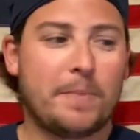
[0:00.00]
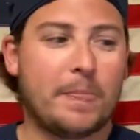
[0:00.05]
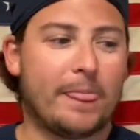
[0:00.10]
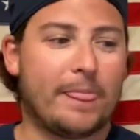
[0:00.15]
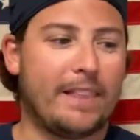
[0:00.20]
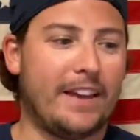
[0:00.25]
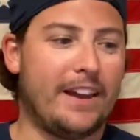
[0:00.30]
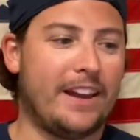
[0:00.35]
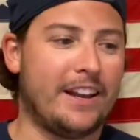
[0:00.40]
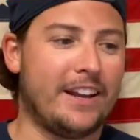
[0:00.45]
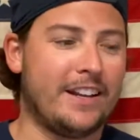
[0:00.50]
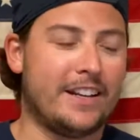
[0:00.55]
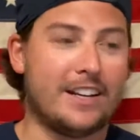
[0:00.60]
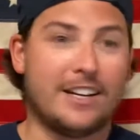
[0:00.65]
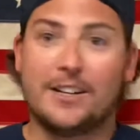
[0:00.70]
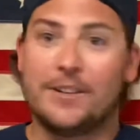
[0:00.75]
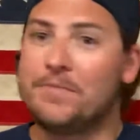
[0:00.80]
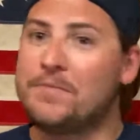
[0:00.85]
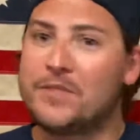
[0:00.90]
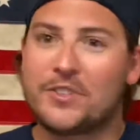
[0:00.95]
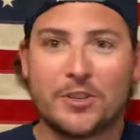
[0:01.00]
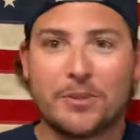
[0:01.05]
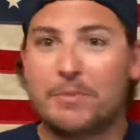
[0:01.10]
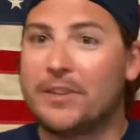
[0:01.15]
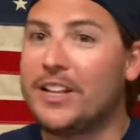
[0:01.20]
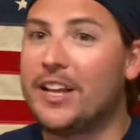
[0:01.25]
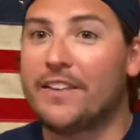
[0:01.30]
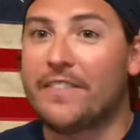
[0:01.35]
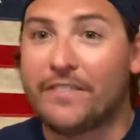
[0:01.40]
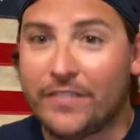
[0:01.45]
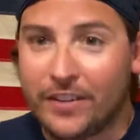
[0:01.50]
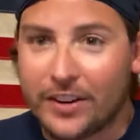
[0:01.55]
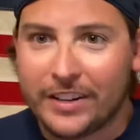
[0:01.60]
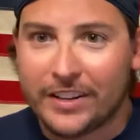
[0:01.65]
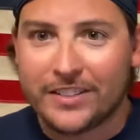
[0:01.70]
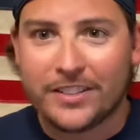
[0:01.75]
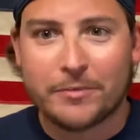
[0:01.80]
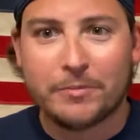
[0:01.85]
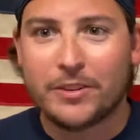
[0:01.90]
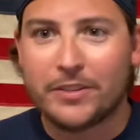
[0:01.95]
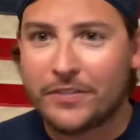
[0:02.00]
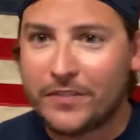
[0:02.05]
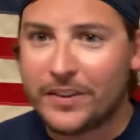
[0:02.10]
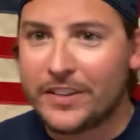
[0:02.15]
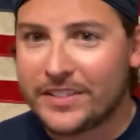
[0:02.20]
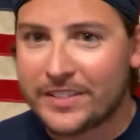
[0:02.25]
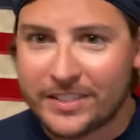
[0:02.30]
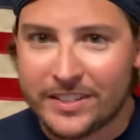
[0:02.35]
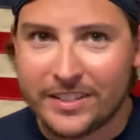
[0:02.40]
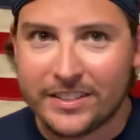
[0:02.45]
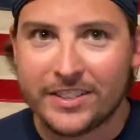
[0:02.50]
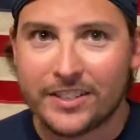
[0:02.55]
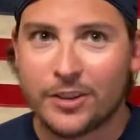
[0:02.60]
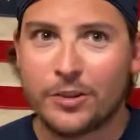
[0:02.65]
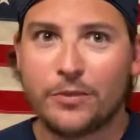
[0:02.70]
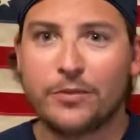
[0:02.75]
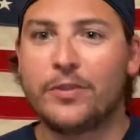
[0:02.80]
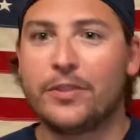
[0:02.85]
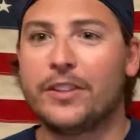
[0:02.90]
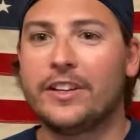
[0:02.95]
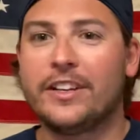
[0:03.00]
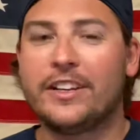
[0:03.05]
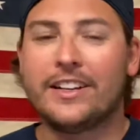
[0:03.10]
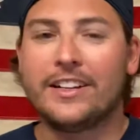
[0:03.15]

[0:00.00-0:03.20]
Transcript: And it's going to be a lot of fun. It's going to be a fun season, hopefully.